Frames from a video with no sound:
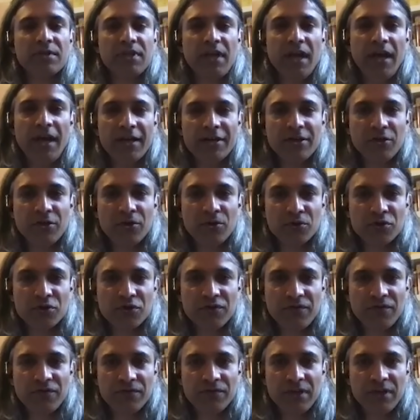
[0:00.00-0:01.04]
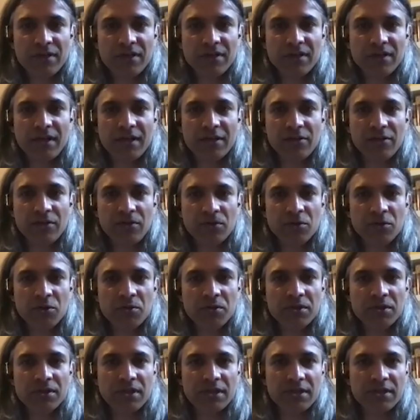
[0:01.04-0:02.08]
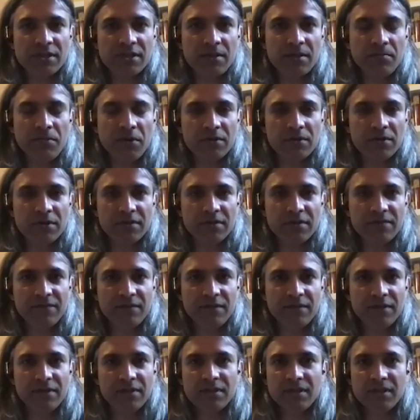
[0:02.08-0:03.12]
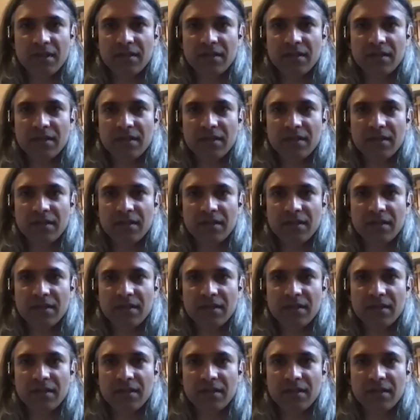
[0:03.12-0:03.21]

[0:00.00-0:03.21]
head coach, Indian head coach testing positive first,